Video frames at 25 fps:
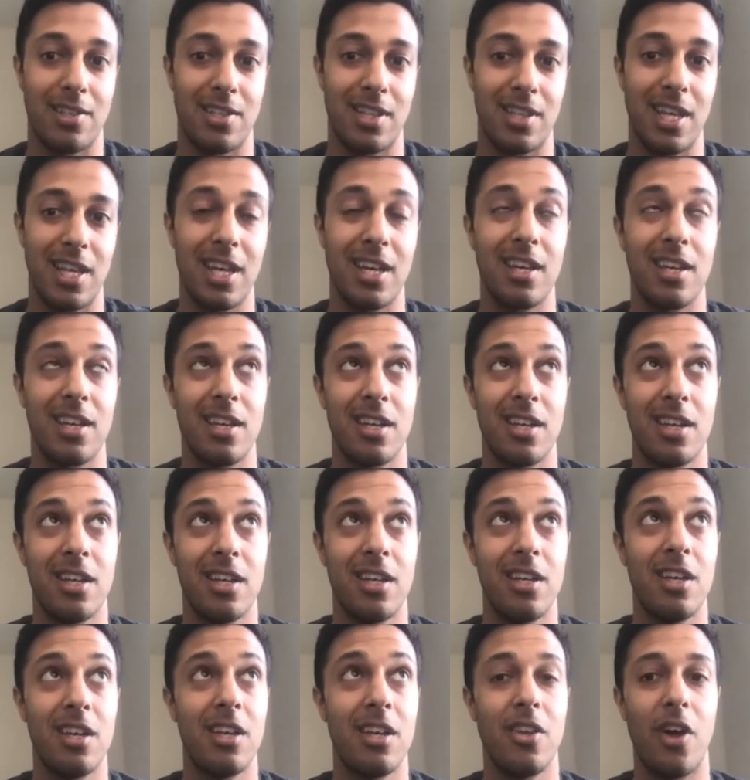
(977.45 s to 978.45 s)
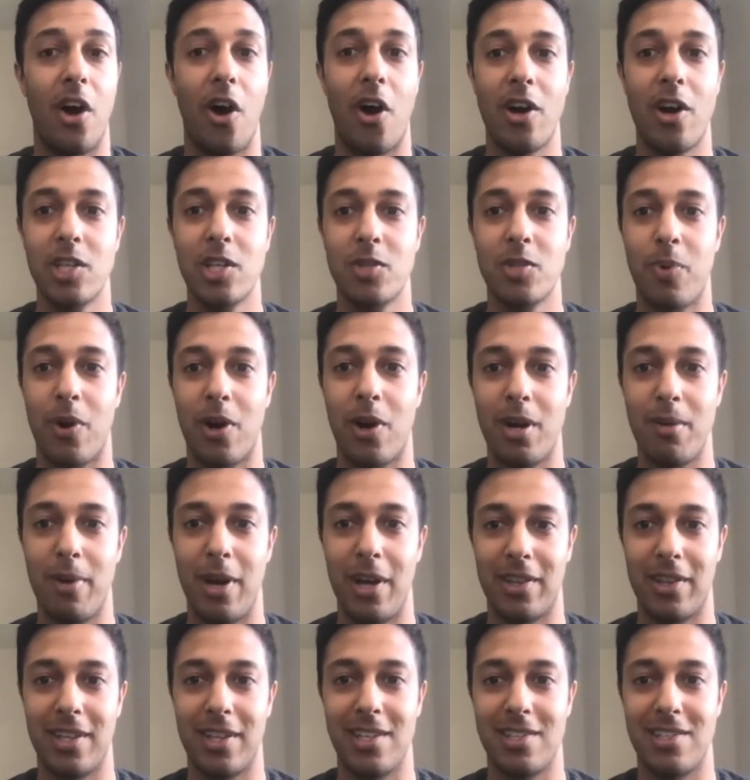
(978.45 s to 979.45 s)
I think the hardest part
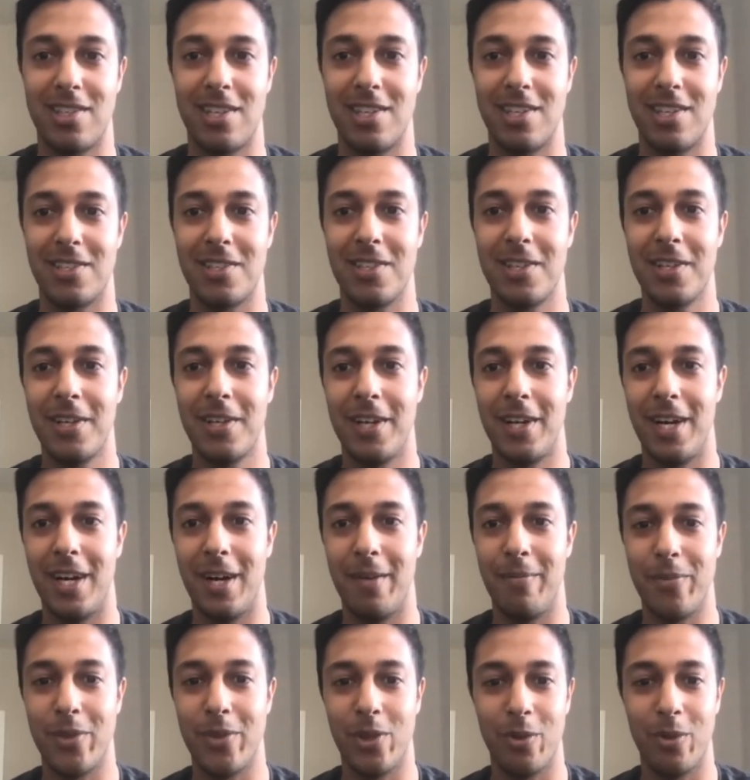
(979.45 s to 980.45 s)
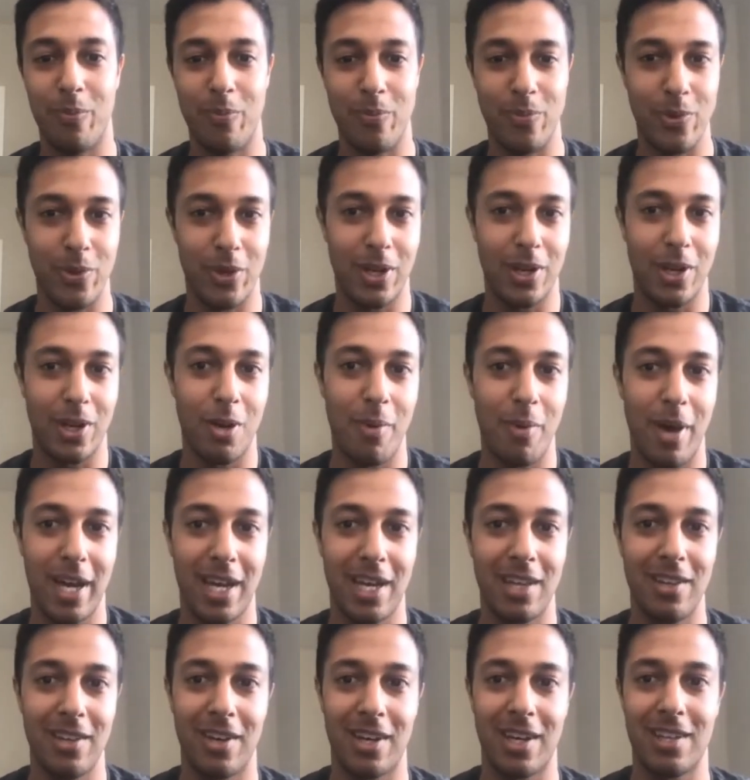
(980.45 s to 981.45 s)
about this is you can go back
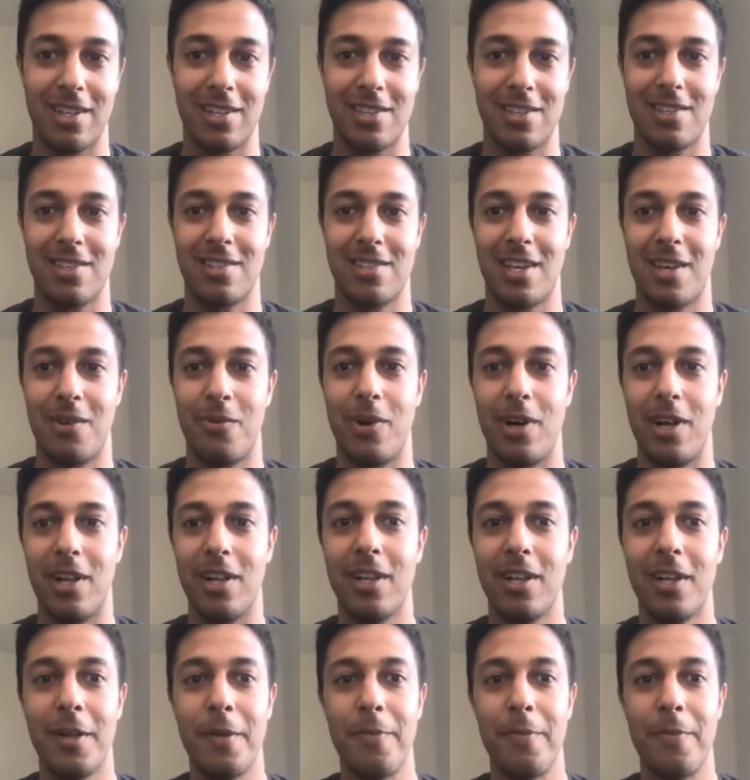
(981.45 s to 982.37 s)
and look at this and say, well,